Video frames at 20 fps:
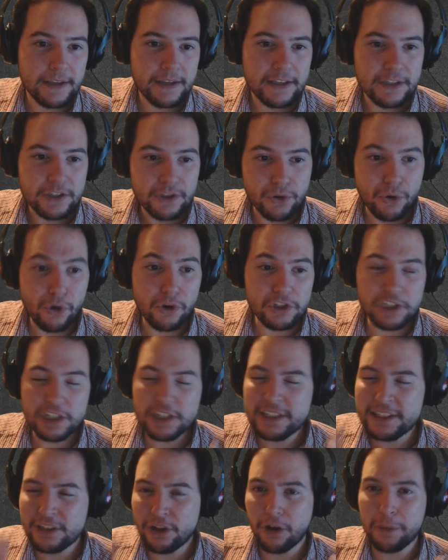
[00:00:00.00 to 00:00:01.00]
Scorch
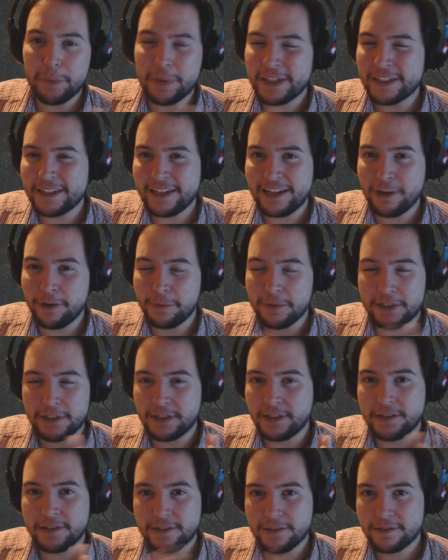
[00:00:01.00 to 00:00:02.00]
is not a big deal
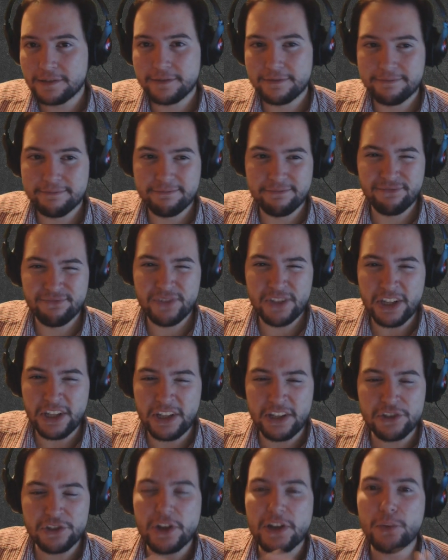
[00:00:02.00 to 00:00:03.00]
because, you know,
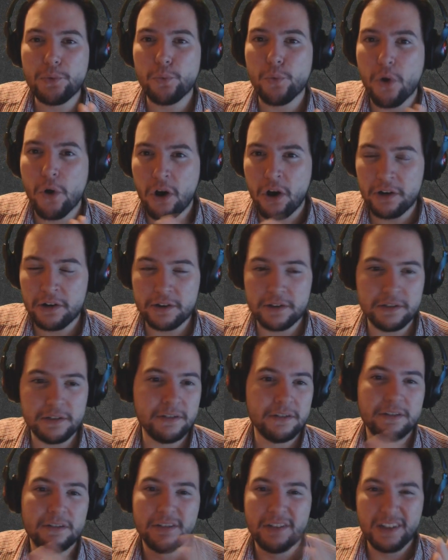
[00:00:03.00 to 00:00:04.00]
there's only 1,
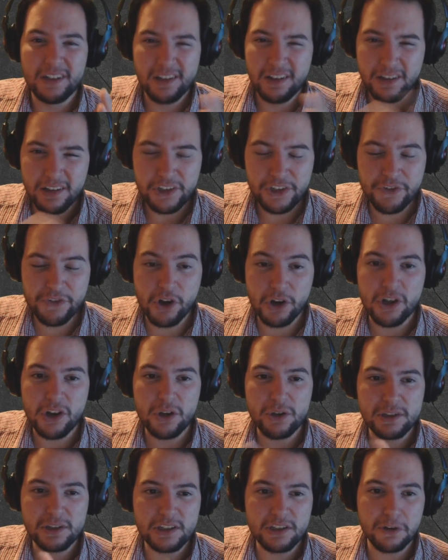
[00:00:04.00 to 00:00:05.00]
and you've got
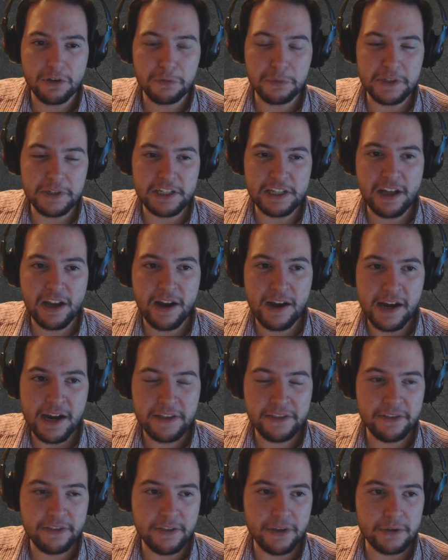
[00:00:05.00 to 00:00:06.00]
loads of stuff which is higher
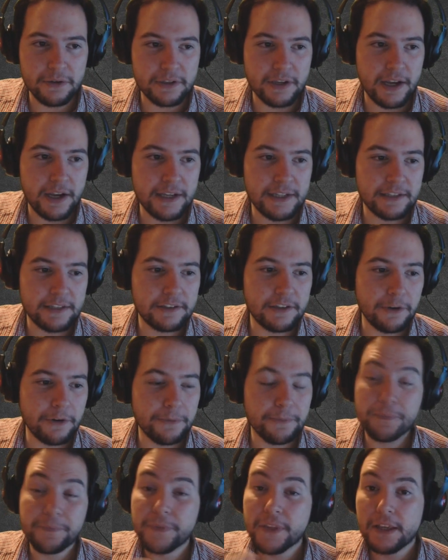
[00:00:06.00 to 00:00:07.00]
than those guys. So,
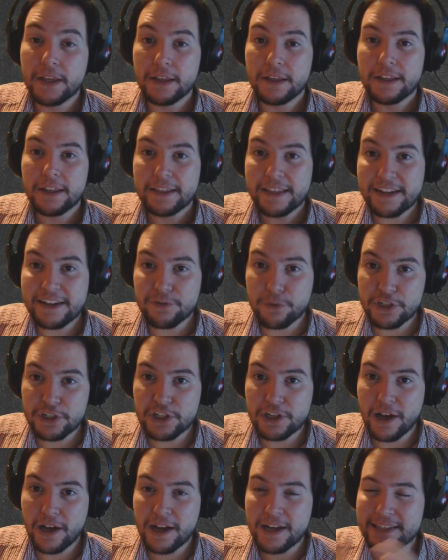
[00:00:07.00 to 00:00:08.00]
thanks for watching,
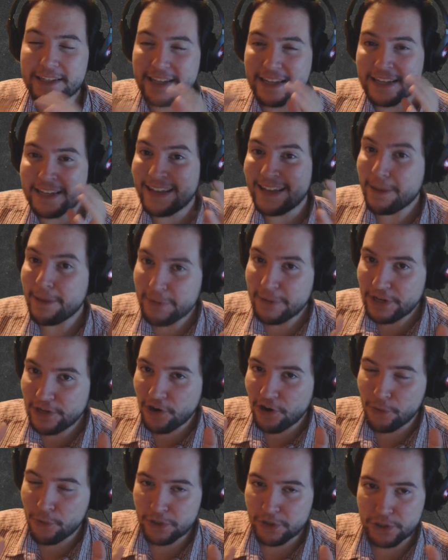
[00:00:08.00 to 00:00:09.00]
guys. Let me
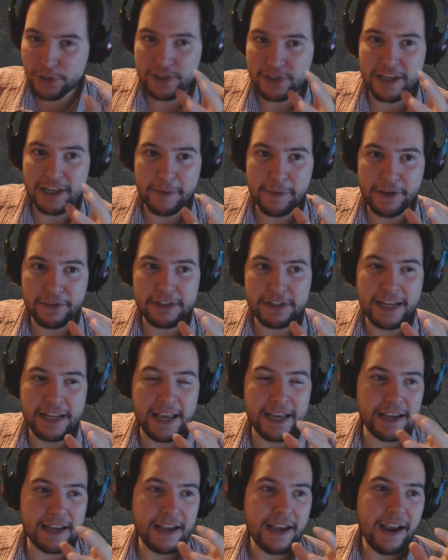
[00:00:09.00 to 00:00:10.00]
know what you think about the
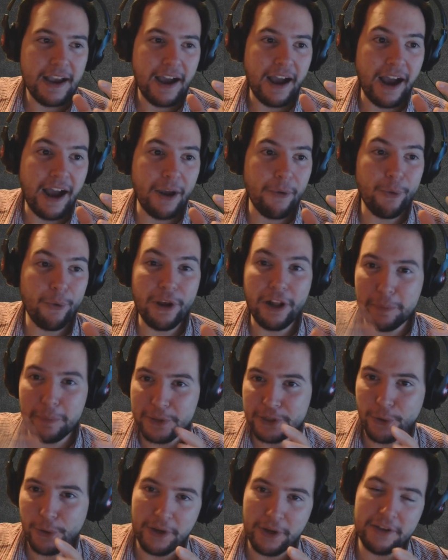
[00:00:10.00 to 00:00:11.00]
deck. I will be
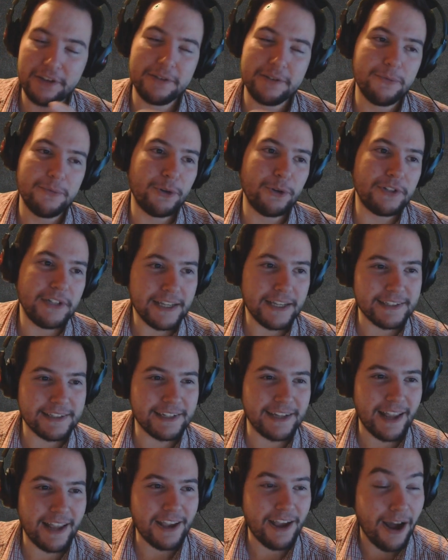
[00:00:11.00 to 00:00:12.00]
doing some more decks,
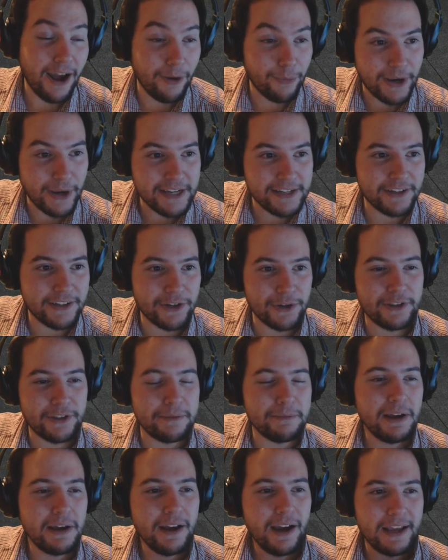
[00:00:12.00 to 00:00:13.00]
and I can't wait to do them.